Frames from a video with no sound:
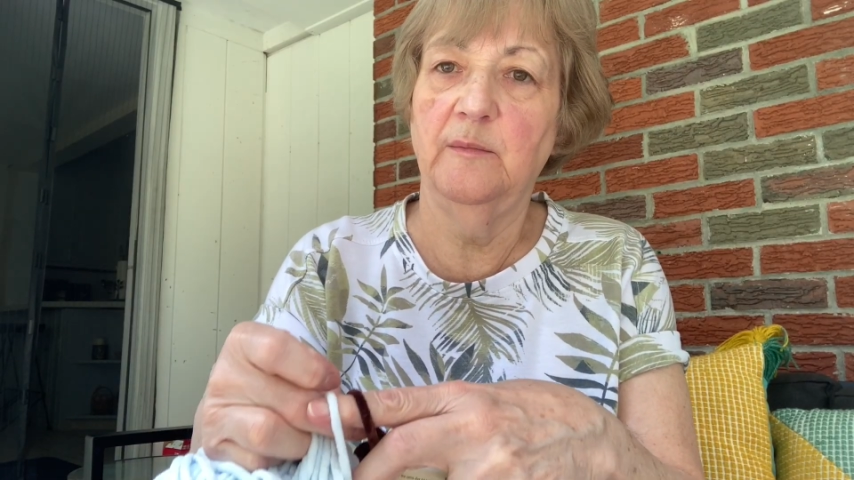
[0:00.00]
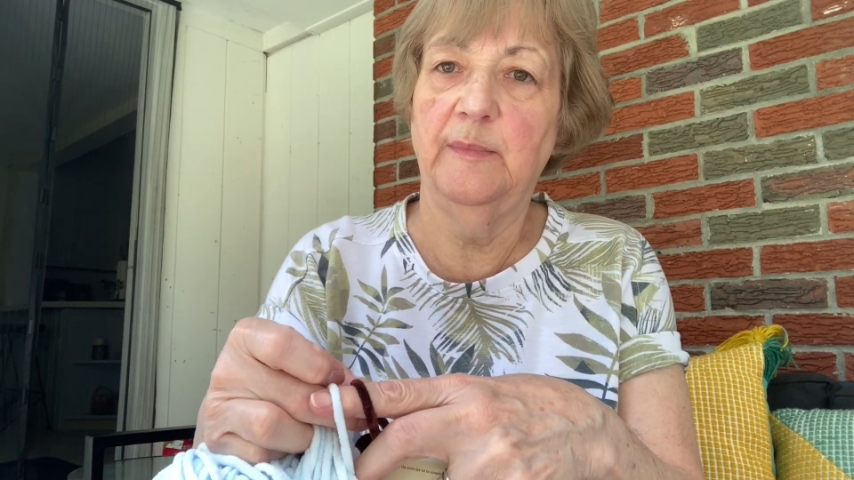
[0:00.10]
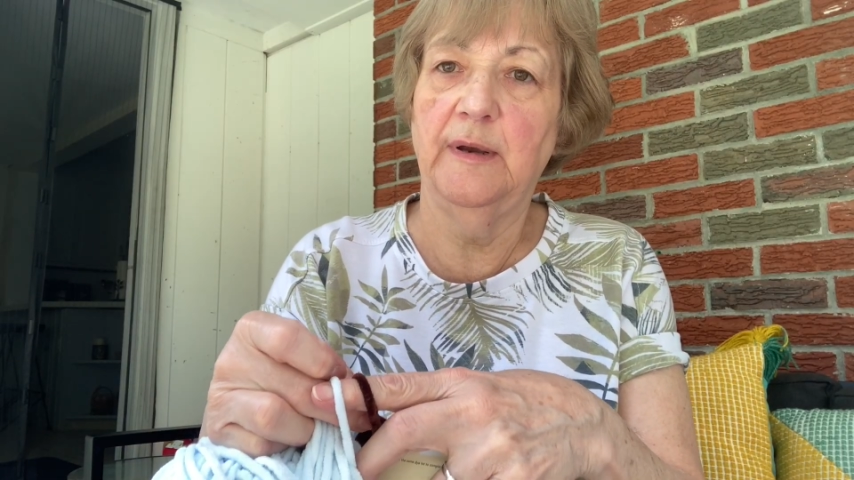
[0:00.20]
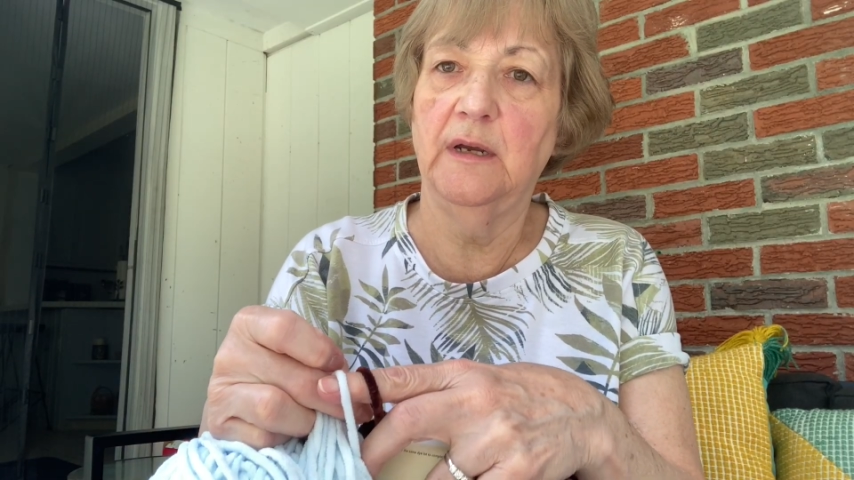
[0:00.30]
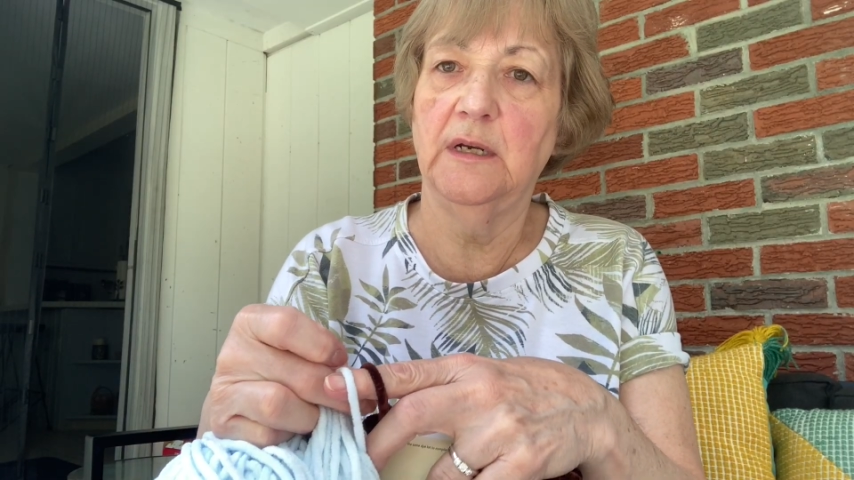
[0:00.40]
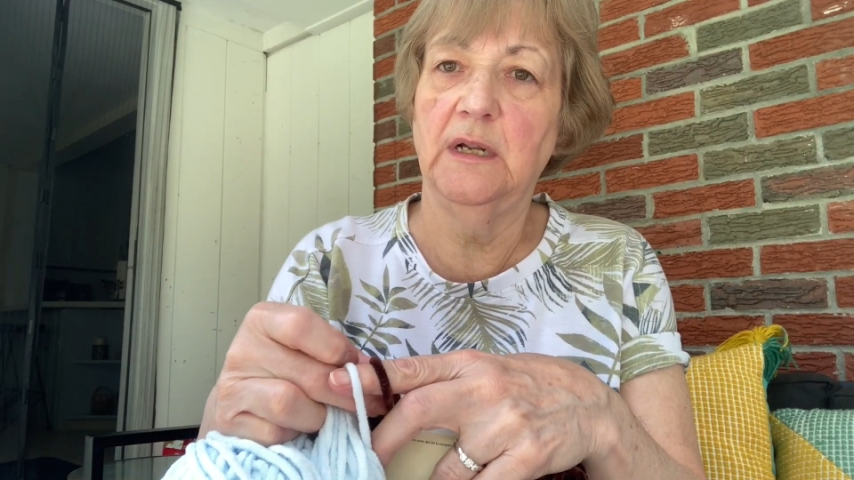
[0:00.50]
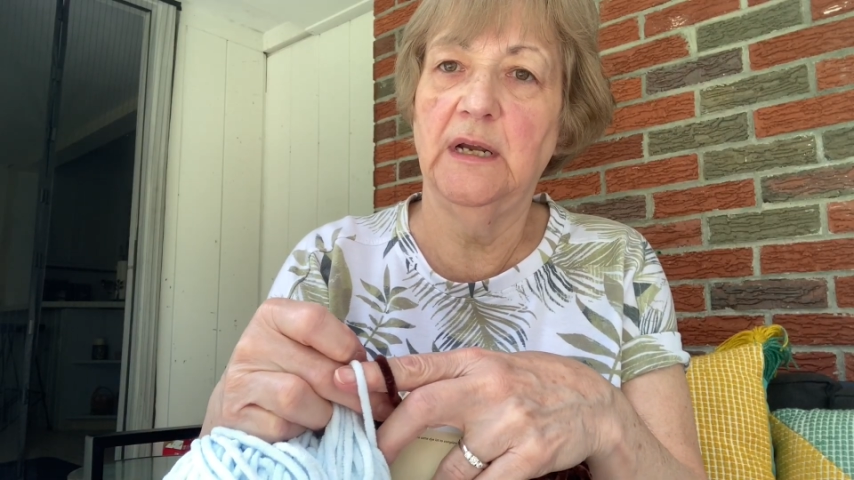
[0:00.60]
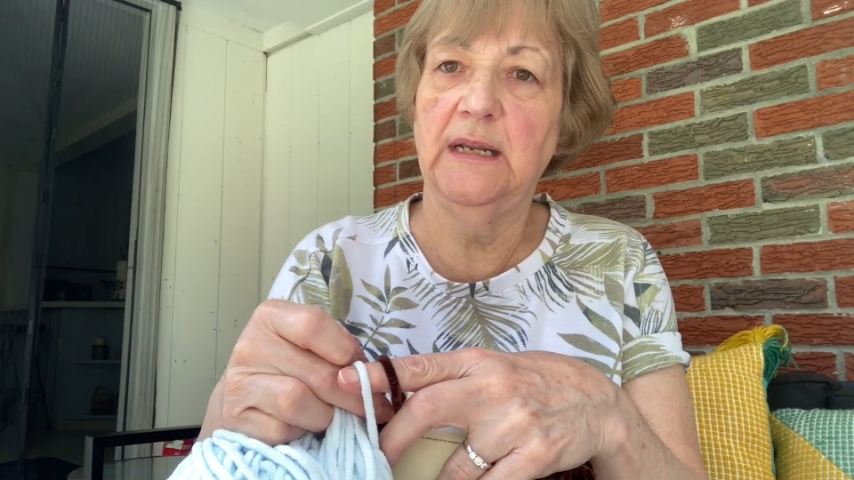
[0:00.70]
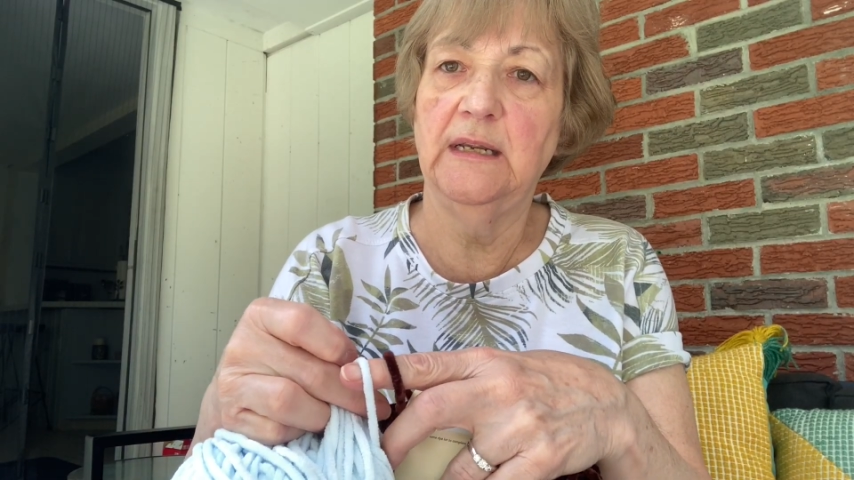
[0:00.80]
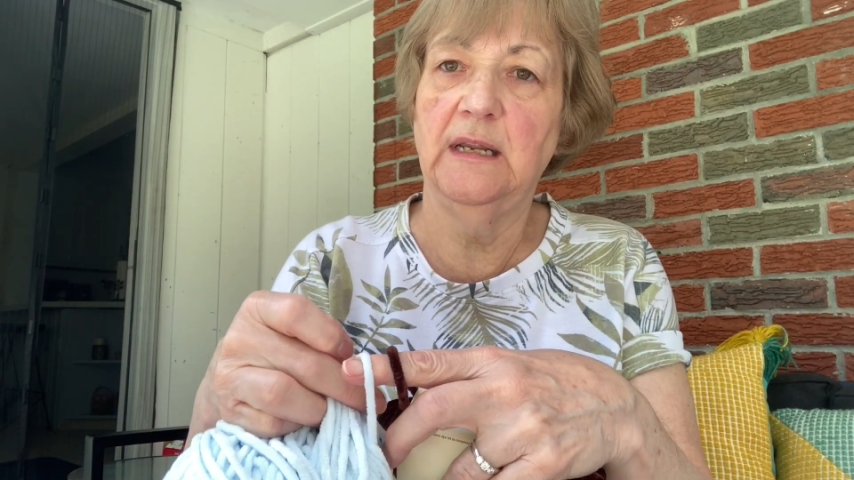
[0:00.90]
but
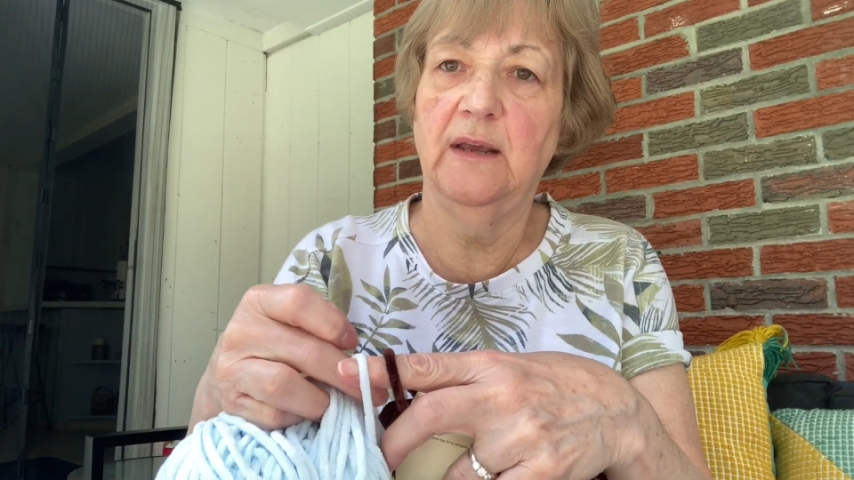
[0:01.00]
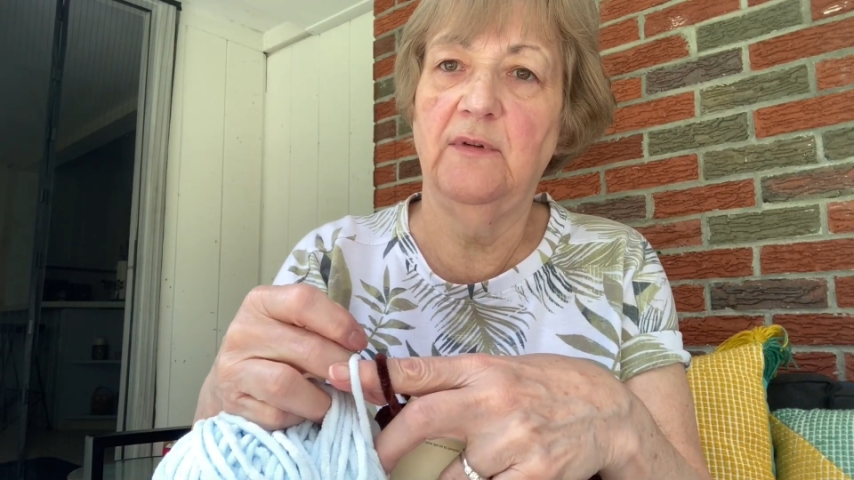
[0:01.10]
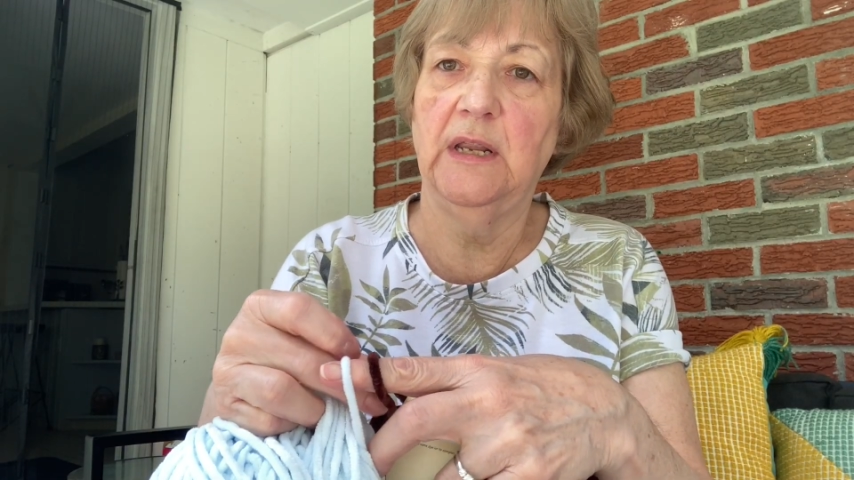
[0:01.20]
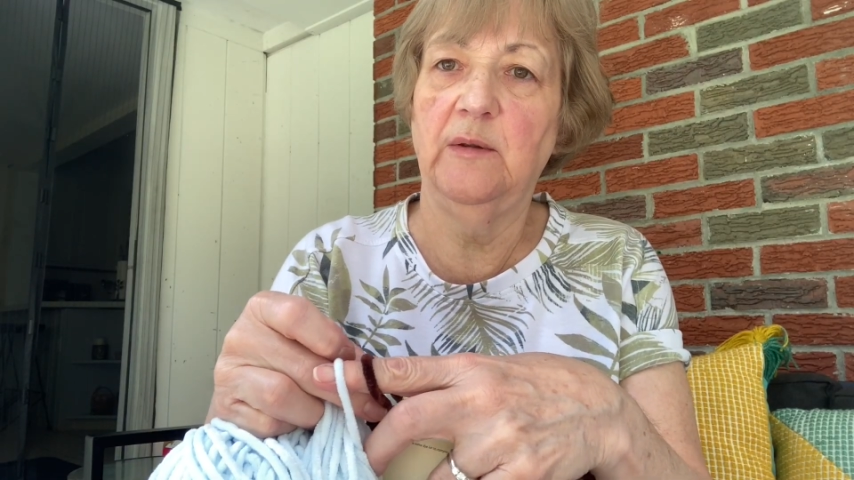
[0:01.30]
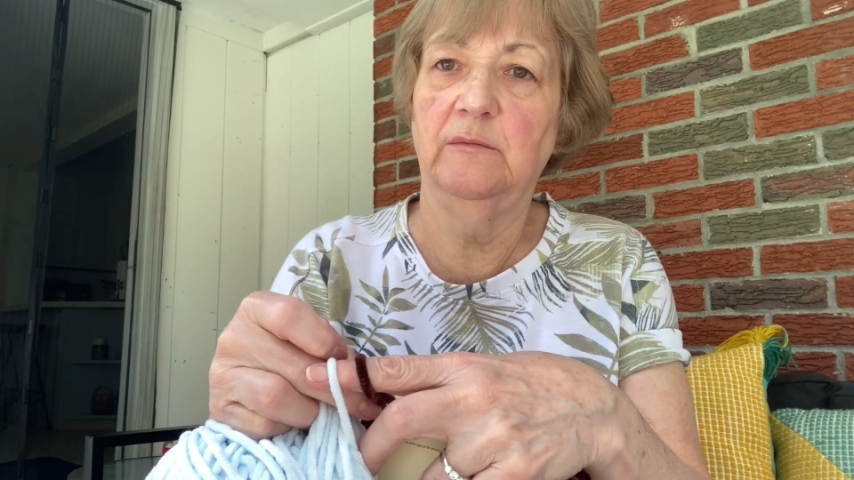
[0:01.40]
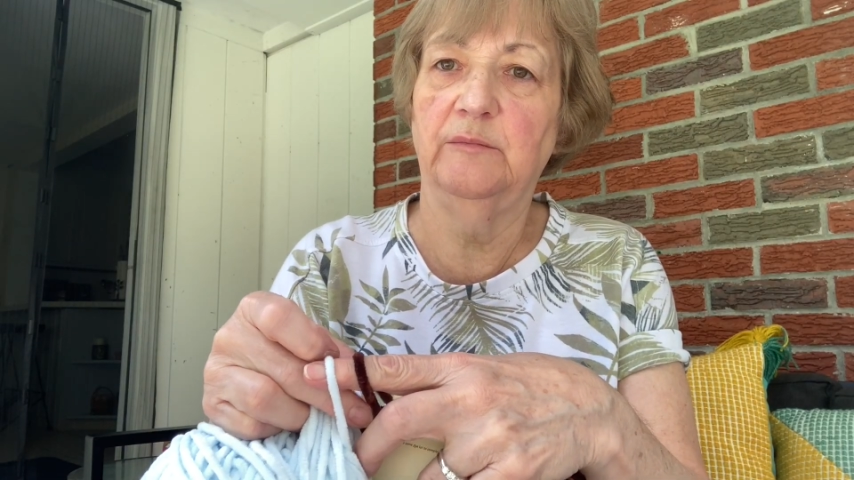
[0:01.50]
I didn't have any